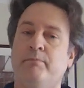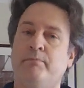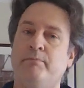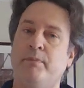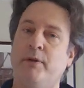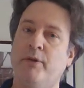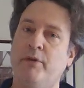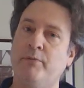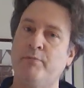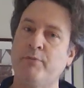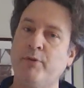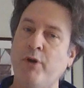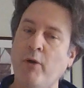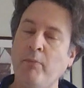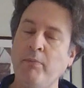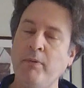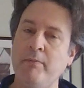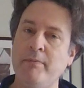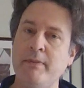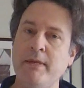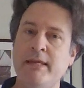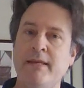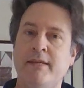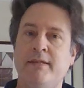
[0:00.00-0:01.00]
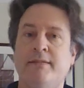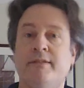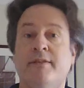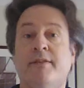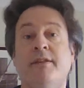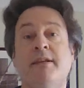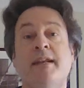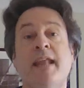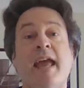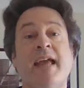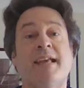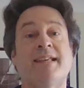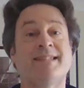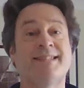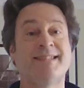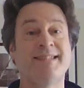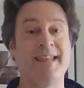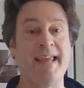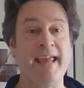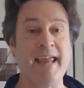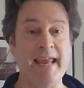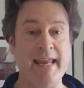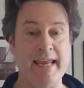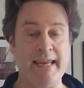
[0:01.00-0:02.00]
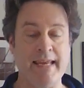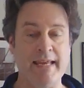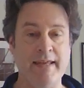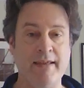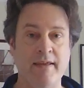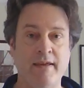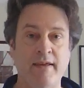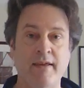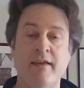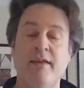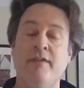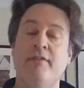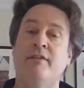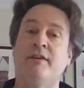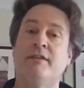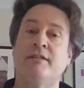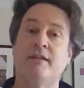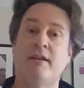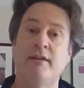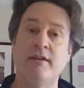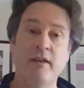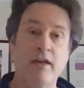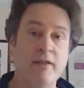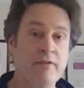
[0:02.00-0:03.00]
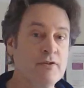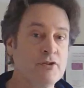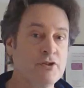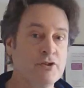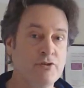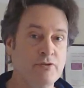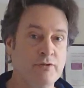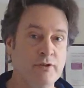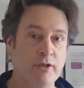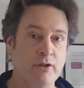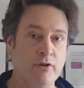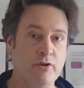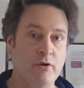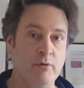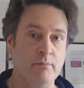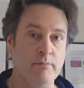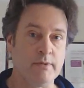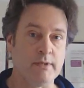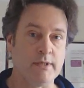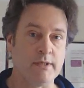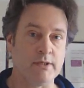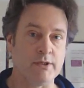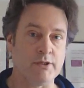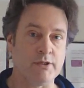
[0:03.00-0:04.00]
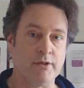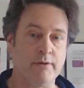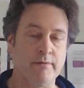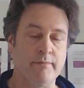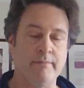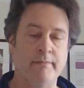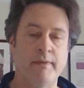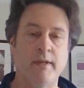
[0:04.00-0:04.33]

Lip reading: But the problem is, the next day there's another shooting competition,